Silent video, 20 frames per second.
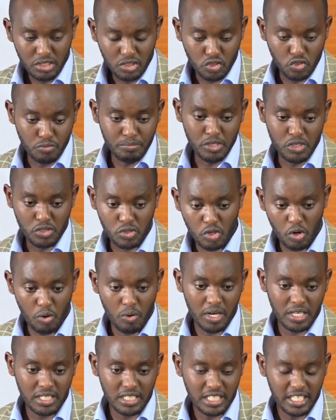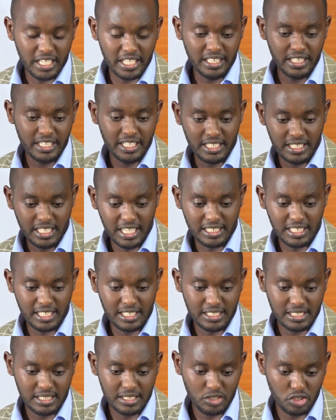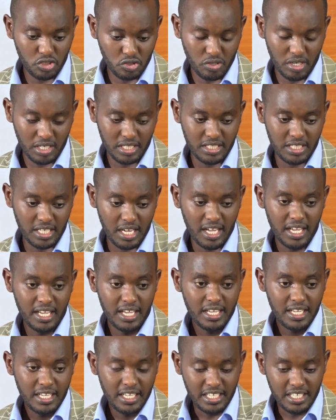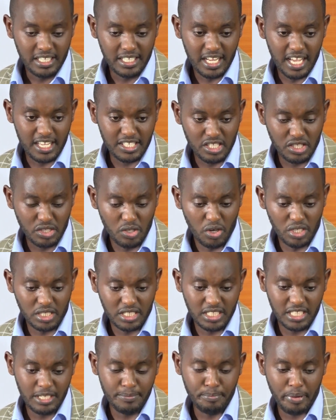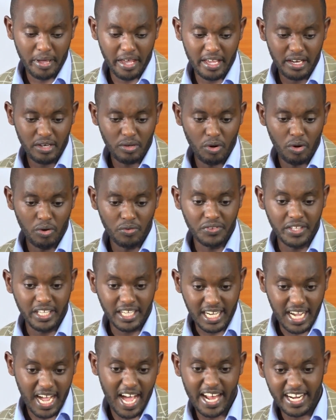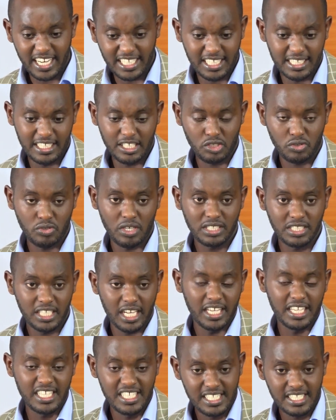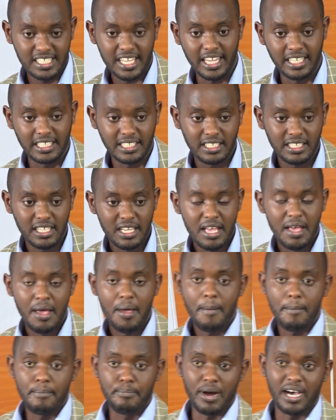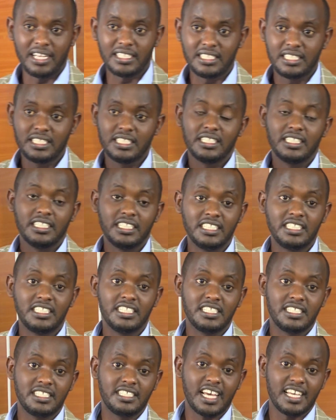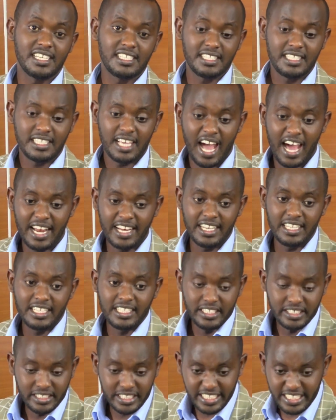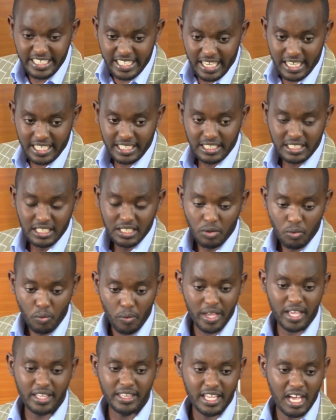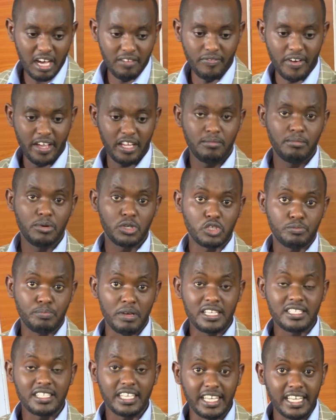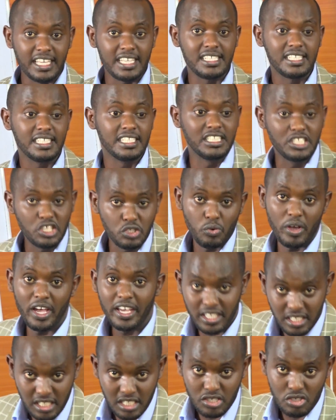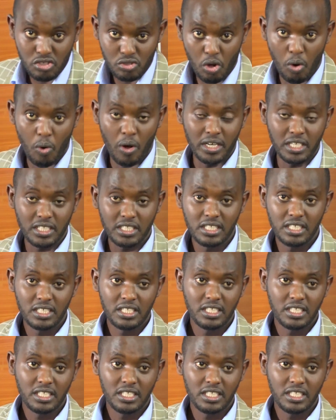to be stored in the data structure, it does not depend on the current data structure inside, but it is just added linearly. Where the available space is, it's where it is stored.